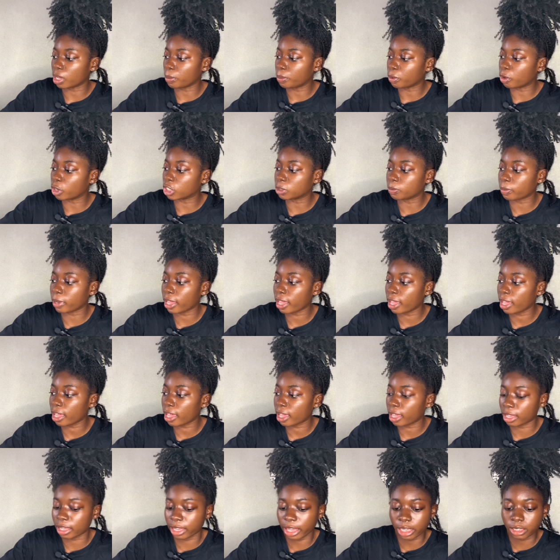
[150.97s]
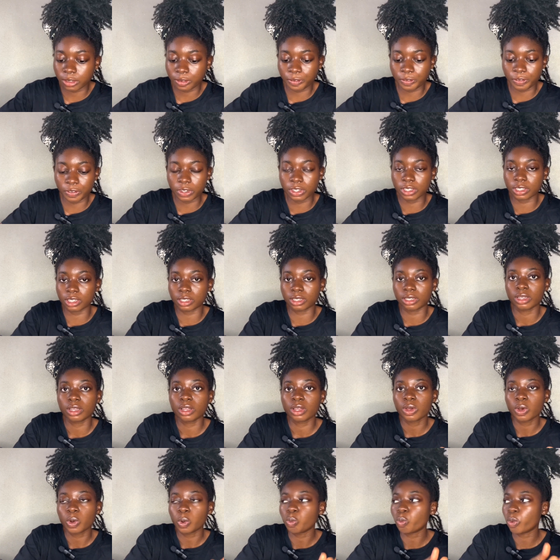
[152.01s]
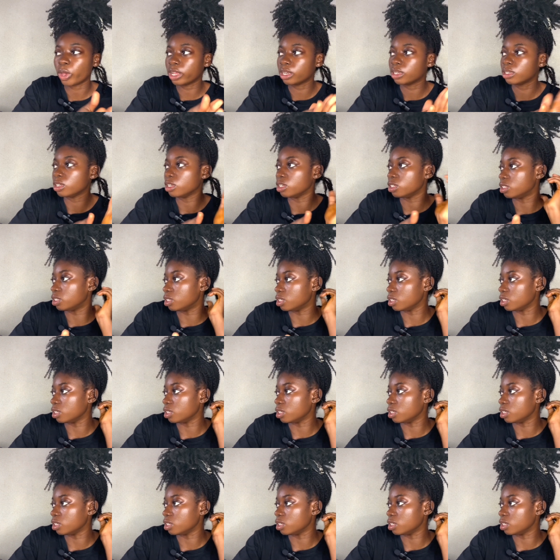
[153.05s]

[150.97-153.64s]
Because my hair gets frizzy when the